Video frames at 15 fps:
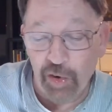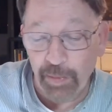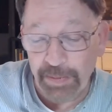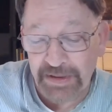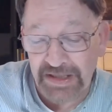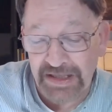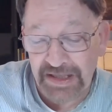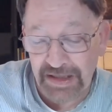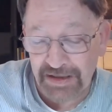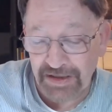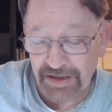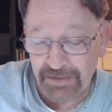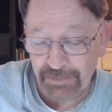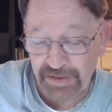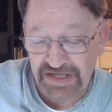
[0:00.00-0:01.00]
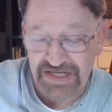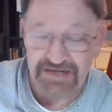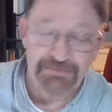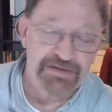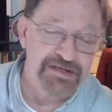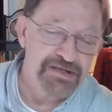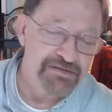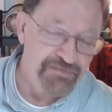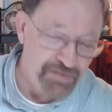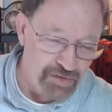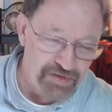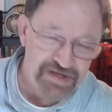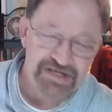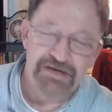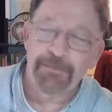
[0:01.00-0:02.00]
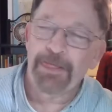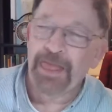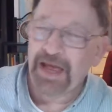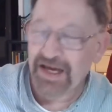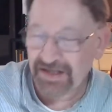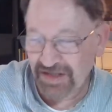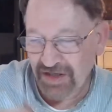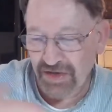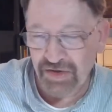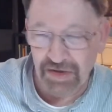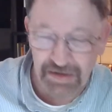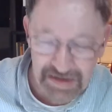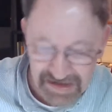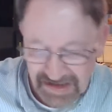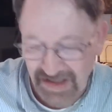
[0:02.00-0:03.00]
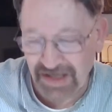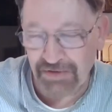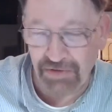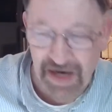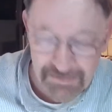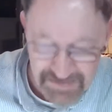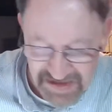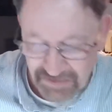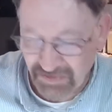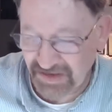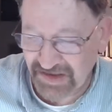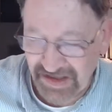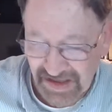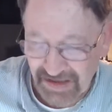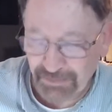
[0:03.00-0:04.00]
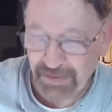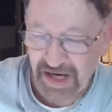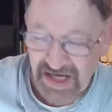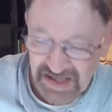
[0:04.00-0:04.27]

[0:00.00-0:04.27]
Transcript: openly declared principles, of course, as, Deto- as Cropsey will say, the,